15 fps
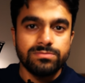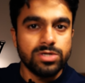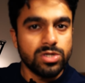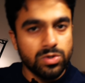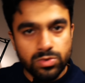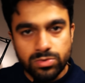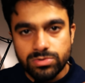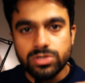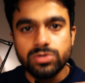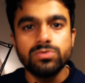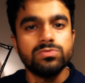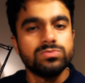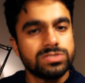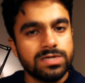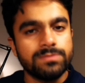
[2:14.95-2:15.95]
you know, you
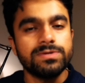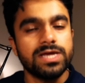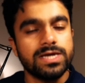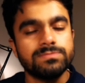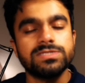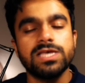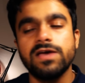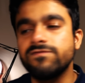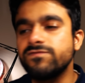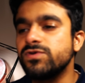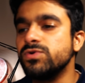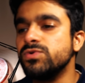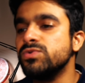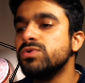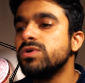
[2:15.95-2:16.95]
sometimes have
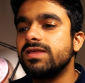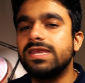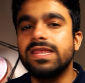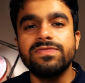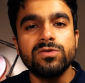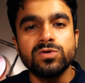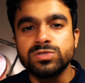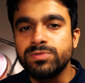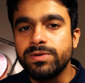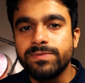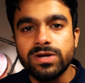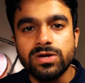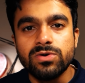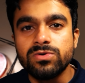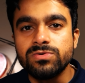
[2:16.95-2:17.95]
to let those
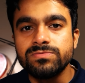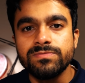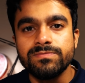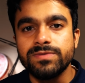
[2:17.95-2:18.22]
people go